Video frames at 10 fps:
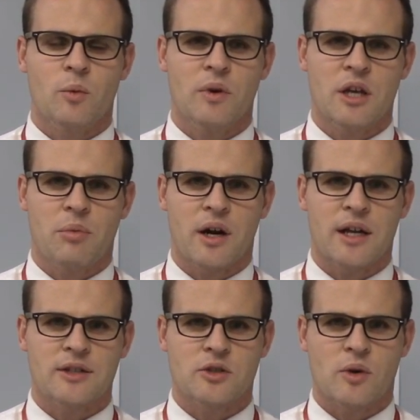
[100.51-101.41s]
We keep our
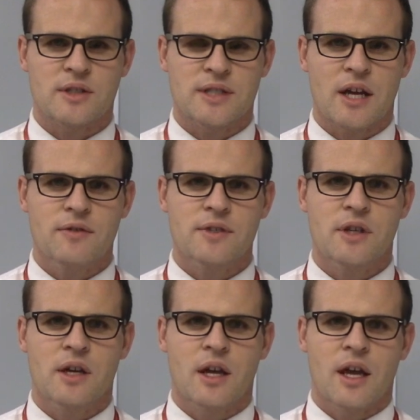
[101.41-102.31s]
hands to ourselves
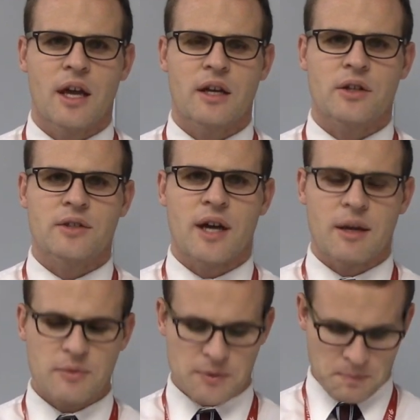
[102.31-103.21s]
at all
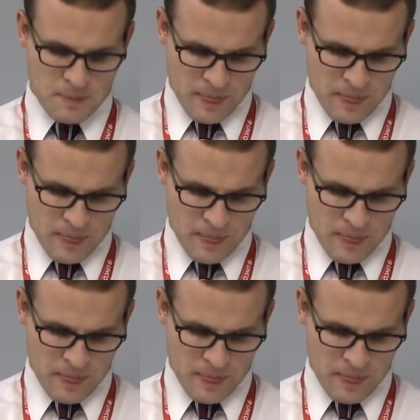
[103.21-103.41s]
times.